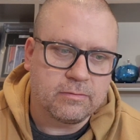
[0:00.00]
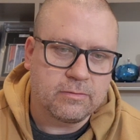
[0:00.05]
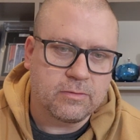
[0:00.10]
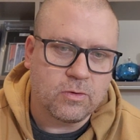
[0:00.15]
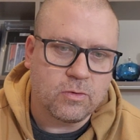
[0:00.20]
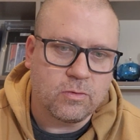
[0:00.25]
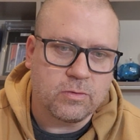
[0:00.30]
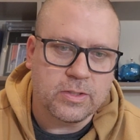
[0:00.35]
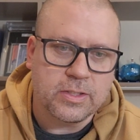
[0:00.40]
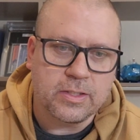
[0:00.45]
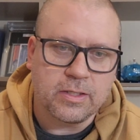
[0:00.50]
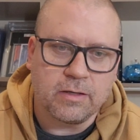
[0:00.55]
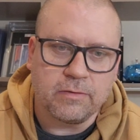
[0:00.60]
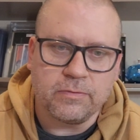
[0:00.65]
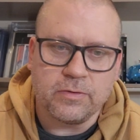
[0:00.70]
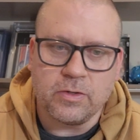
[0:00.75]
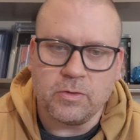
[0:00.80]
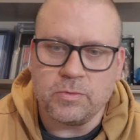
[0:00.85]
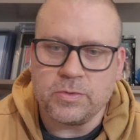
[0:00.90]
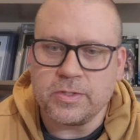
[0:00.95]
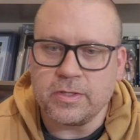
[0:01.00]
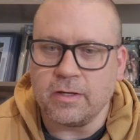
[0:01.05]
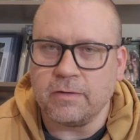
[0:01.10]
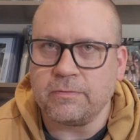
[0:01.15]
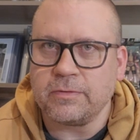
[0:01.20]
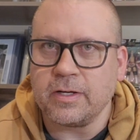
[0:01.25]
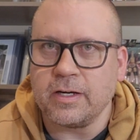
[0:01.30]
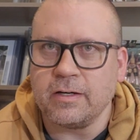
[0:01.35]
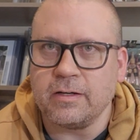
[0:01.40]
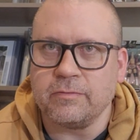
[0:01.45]
old stuff, new
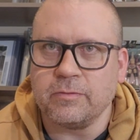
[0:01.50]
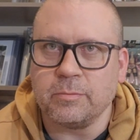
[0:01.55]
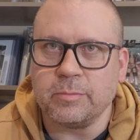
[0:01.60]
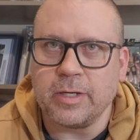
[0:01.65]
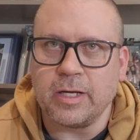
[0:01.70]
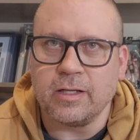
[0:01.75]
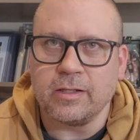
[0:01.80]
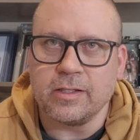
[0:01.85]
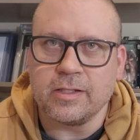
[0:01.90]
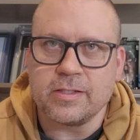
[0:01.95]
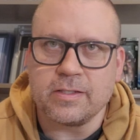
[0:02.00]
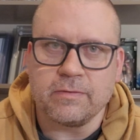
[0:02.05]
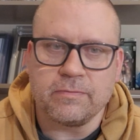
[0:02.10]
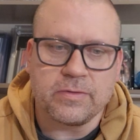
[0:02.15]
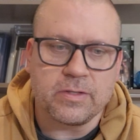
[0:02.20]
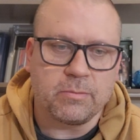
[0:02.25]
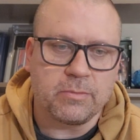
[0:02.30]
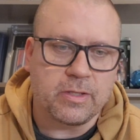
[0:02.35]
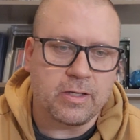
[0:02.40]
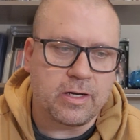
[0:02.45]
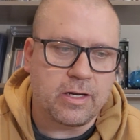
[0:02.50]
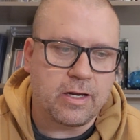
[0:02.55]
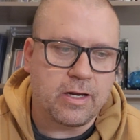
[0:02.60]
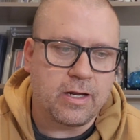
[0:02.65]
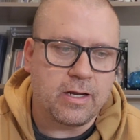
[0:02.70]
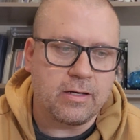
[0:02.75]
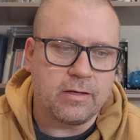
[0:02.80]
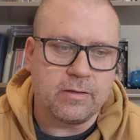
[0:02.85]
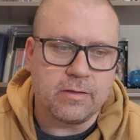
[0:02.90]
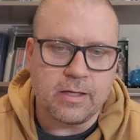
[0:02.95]
stuff, kind of a balance of something I
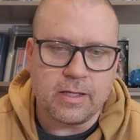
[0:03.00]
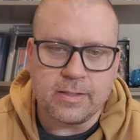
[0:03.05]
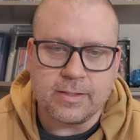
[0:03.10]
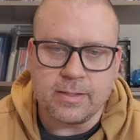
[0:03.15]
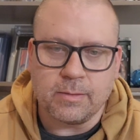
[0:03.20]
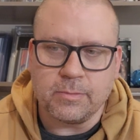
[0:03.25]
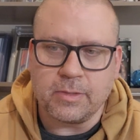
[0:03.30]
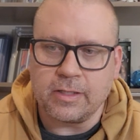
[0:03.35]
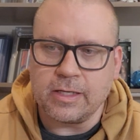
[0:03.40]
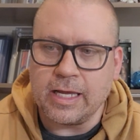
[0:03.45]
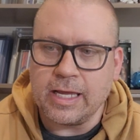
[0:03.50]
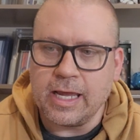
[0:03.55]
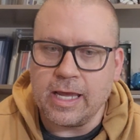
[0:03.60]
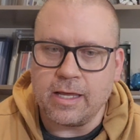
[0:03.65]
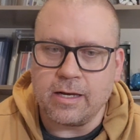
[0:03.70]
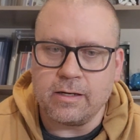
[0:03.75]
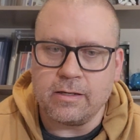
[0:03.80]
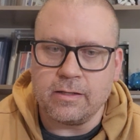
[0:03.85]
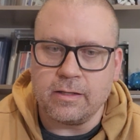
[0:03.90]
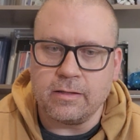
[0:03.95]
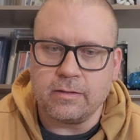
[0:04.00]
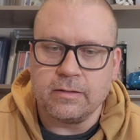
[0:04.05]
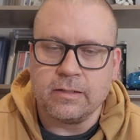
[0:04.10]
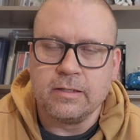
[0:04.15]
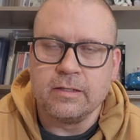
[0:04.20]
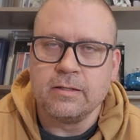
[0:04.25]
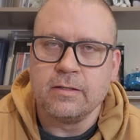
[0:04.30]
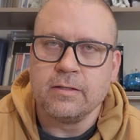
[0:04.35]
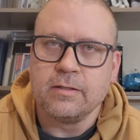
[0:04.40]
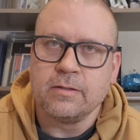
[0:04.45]
had and something I added that
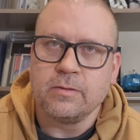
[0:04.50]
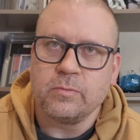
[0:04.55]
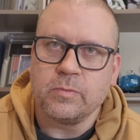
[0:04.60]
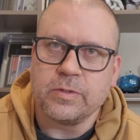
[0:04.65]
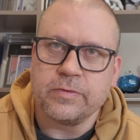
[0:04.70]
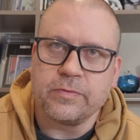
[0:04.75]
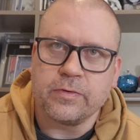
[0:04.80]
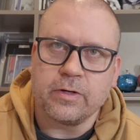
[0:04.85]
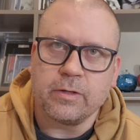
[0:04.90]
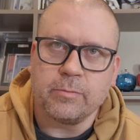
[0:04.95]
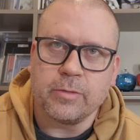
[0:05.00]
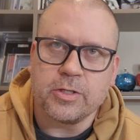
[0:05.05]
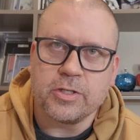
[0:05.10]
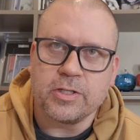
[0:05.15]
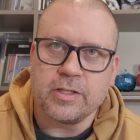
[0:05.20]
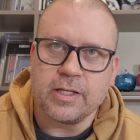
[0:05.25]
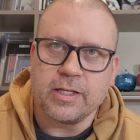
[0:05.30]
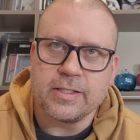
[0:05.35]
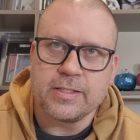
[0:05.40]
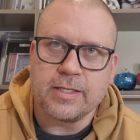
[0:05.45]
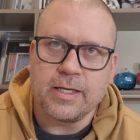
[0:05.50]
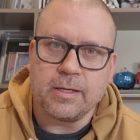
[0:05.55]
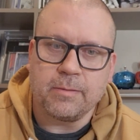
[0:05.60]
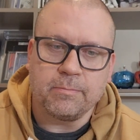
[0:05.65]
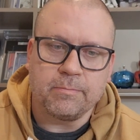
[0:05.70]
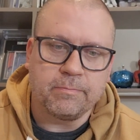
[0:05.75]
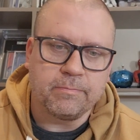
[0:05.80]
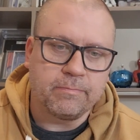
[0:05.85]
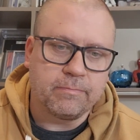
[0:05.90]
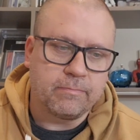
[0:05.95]
was very much in that
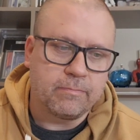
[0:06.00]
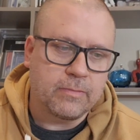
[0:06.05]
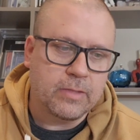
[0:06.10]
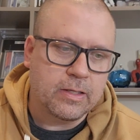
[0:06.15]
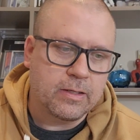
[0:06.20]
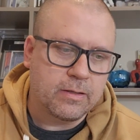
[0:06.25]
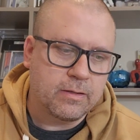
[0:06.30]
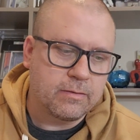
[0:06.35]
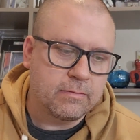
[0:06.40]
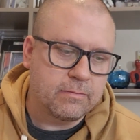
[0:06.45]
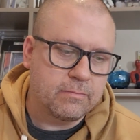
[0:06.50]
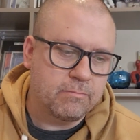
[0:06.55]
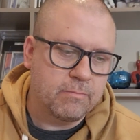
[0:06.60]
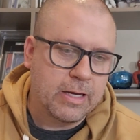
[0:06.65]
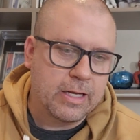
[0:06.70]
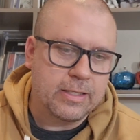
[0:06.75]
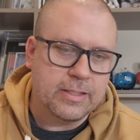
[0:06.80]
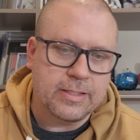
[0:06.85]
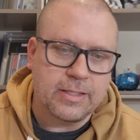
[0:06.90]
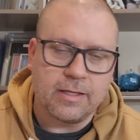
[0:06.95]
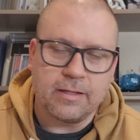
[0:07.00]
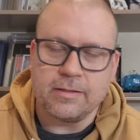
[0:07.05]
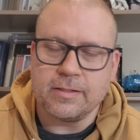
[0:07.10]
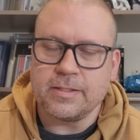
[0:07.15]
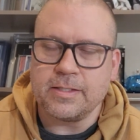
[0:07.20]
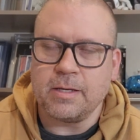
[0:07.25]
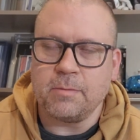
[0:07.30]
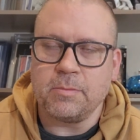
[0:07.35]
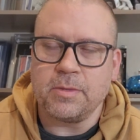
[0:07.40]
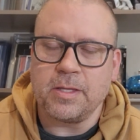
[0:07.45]
same mindset and
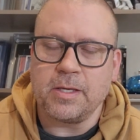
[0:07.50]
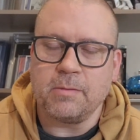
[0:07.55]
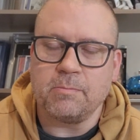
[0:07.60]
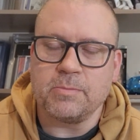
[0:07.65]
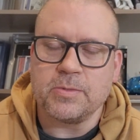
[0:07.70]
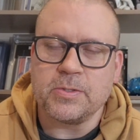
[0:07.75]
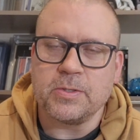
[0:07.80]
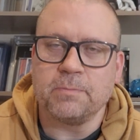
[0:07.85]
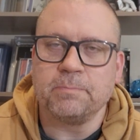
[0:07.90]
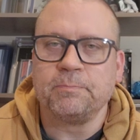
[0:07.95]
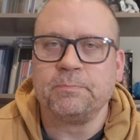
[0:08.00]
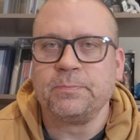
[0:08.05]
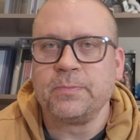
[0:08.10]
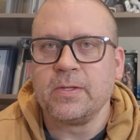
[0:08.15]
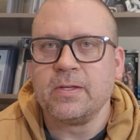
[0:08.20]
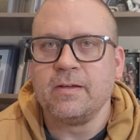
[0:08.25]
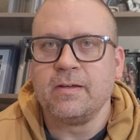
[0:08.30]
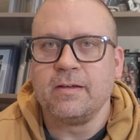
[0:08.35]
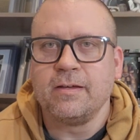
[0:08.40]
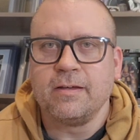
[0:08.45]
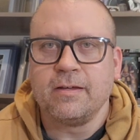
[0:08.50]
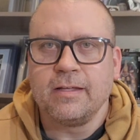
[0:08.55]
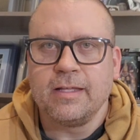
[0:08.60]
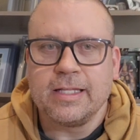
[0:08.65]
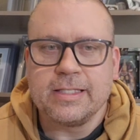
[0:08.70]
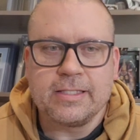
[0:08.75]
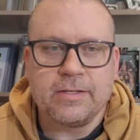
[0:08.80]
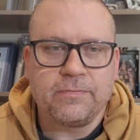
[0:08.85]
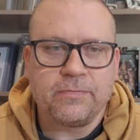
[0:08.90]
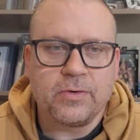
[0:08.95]
same theme. So
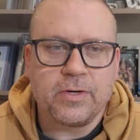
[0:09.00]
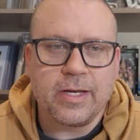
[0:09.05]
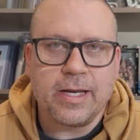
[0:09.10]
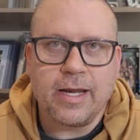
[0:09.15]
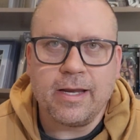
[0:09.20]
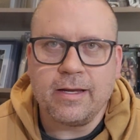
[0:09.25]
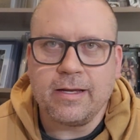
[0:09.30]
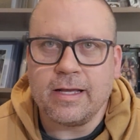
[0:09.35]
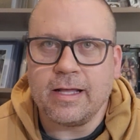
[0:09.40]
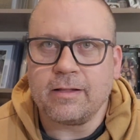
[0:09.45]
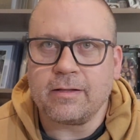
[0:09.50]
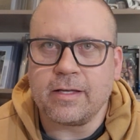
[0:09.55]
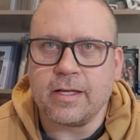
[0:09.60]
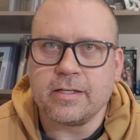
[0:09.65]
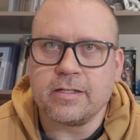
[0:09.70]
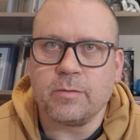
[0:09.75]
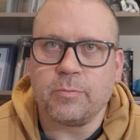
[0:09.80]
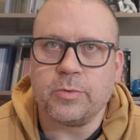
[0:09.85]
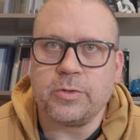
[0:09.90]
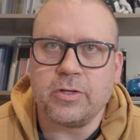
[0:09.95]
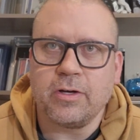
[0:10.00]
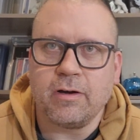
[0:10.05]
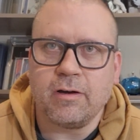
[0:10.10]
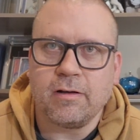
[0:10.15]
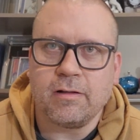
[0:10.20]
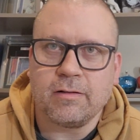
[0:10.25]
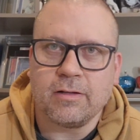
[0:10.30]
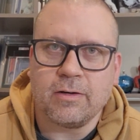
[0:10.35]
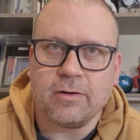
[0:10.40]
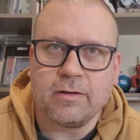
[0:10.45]
that's it for today. I'll catch up with you
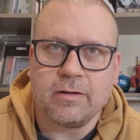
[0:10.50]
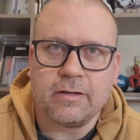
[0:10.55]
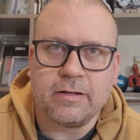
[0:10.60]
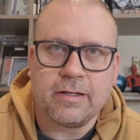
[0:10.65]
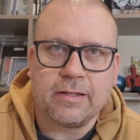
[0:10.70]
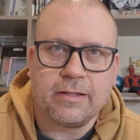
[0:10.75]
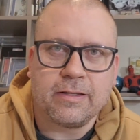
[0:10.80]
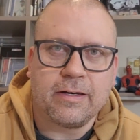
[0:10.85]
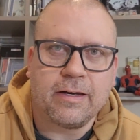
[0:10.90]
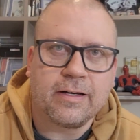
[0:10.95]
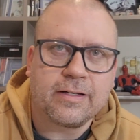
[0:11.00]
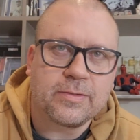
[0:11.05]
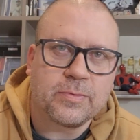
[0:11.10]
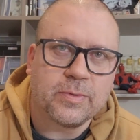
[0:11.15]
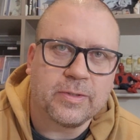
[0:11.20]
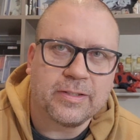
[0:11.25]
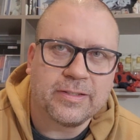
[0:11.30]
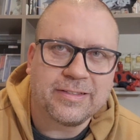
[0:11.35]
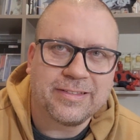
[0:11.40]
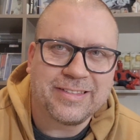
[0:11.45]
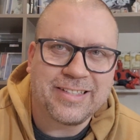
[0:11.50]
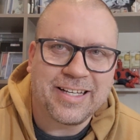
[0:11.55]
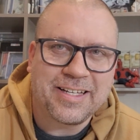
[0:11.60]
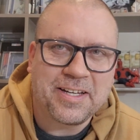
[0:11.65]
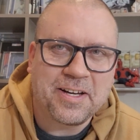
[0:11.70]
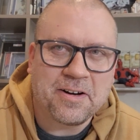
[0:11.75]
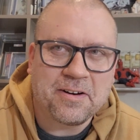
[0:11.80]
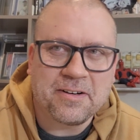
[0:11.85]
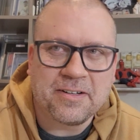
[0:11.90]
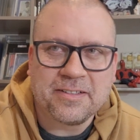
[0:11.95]
all on the next one. Take
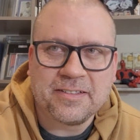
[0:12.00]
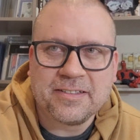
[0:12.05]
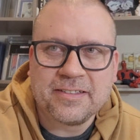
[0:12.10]
care.